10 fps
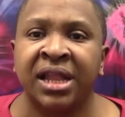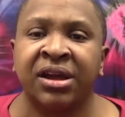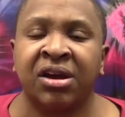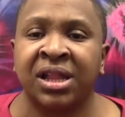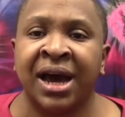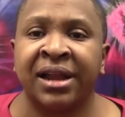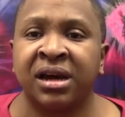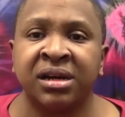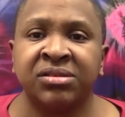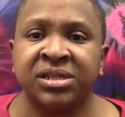there are a lot
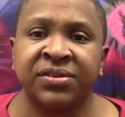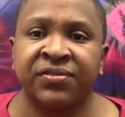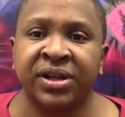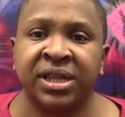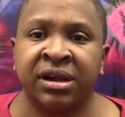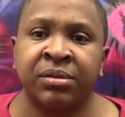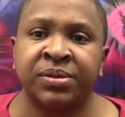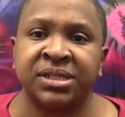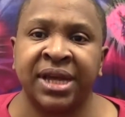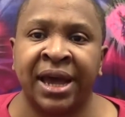of other different
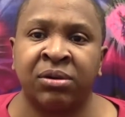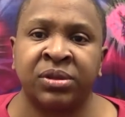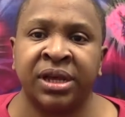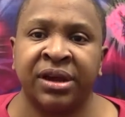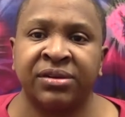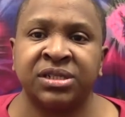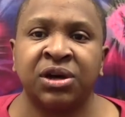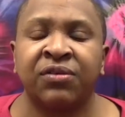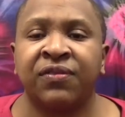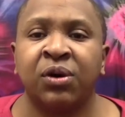therapies out there
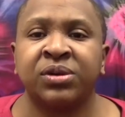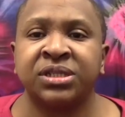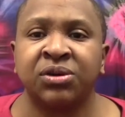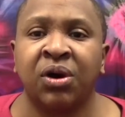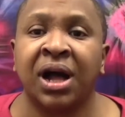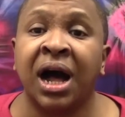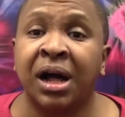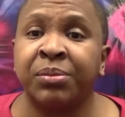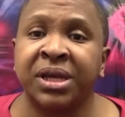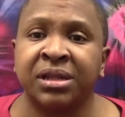so focused on
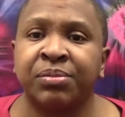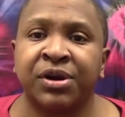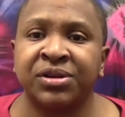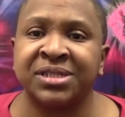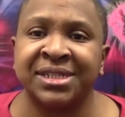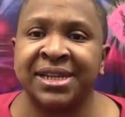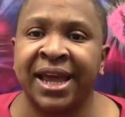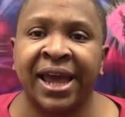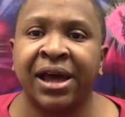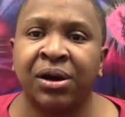calming the person
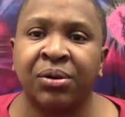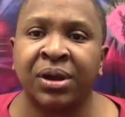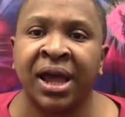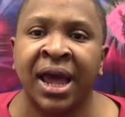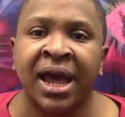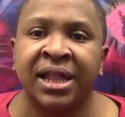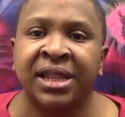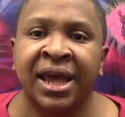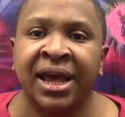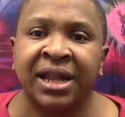down
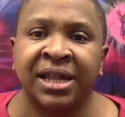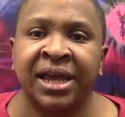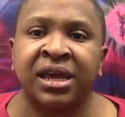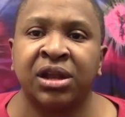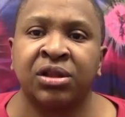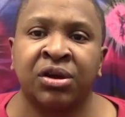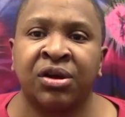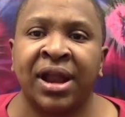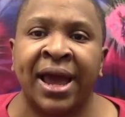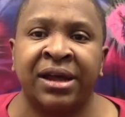that they can
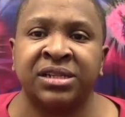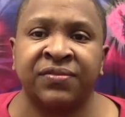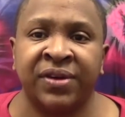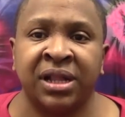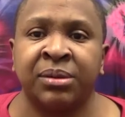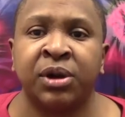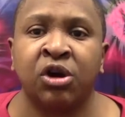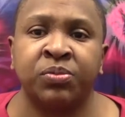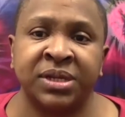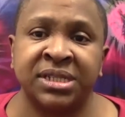learn how to develop
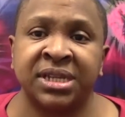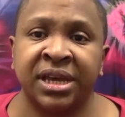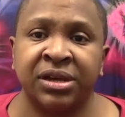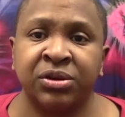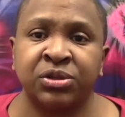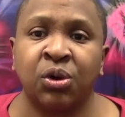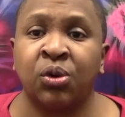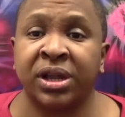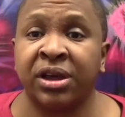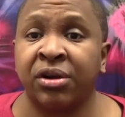coping skills
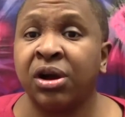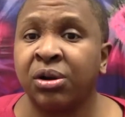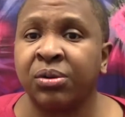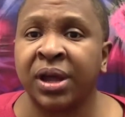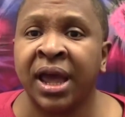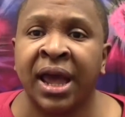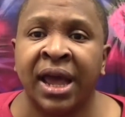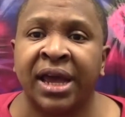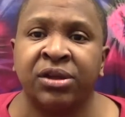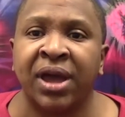on their own.
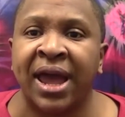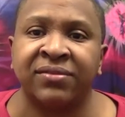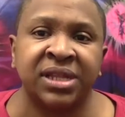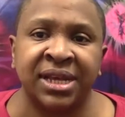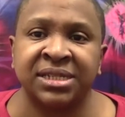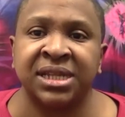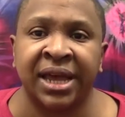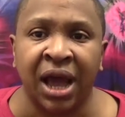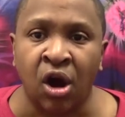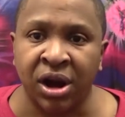And you have things
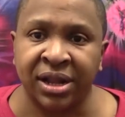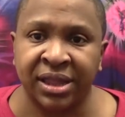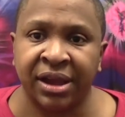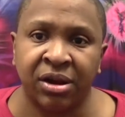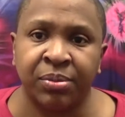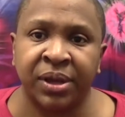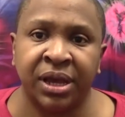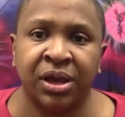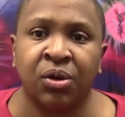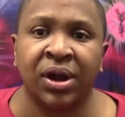like art
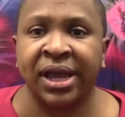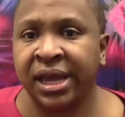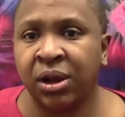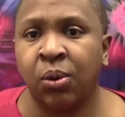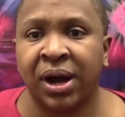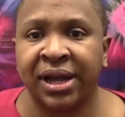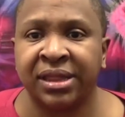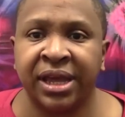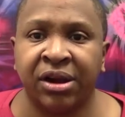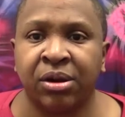therapy or
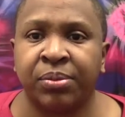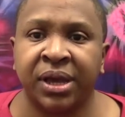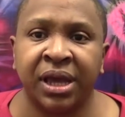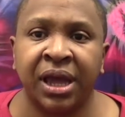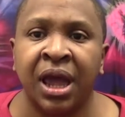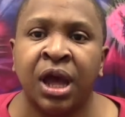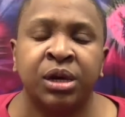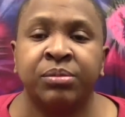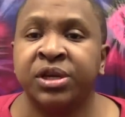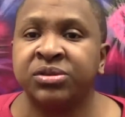equine therapy,
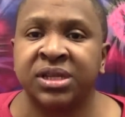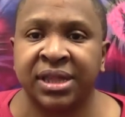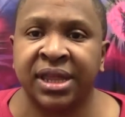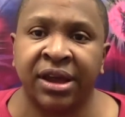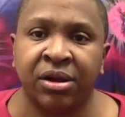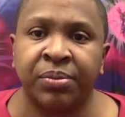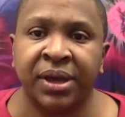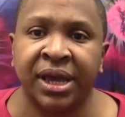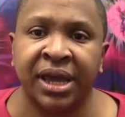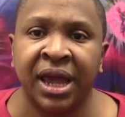music
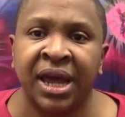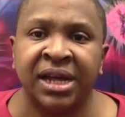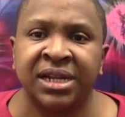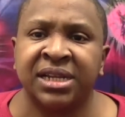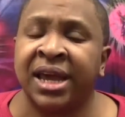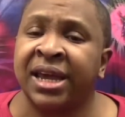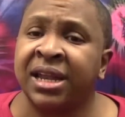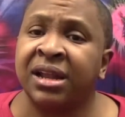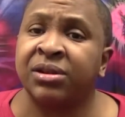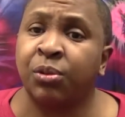therapy.
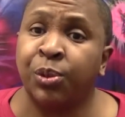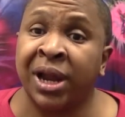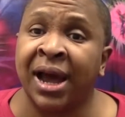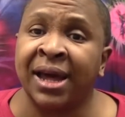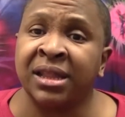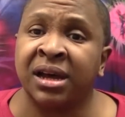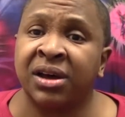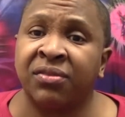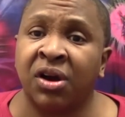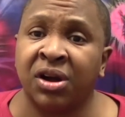And what I
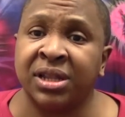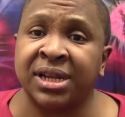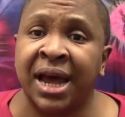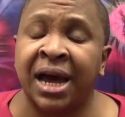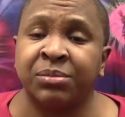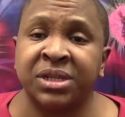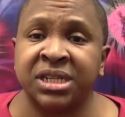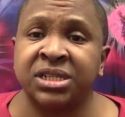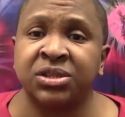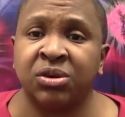love are the
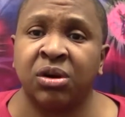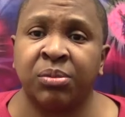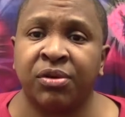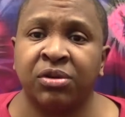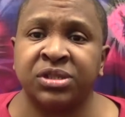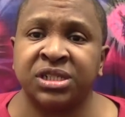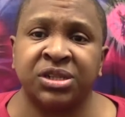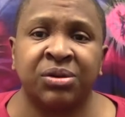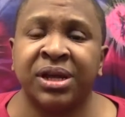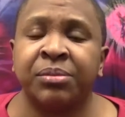non-medicinal approaches.
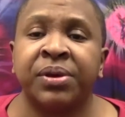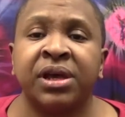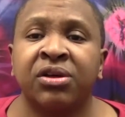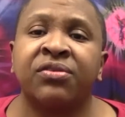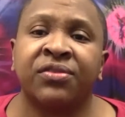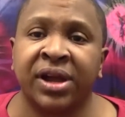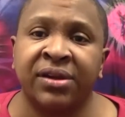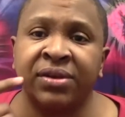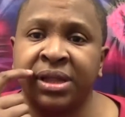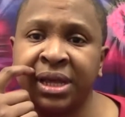You don't need a pill for
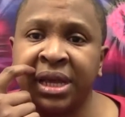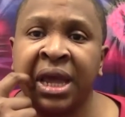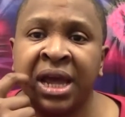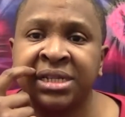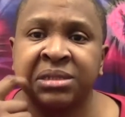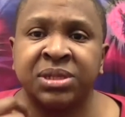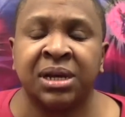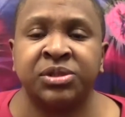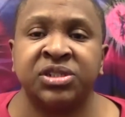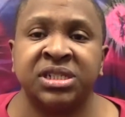everything.
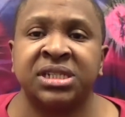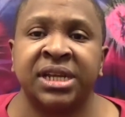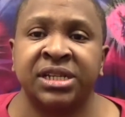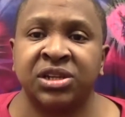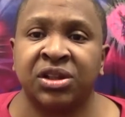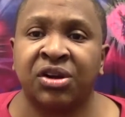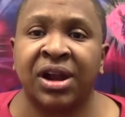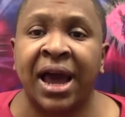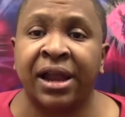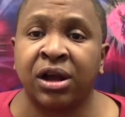Sometimes you just need to
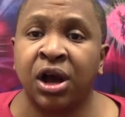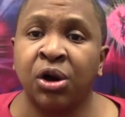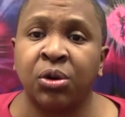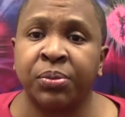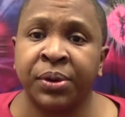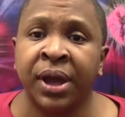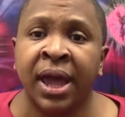learn how to cope.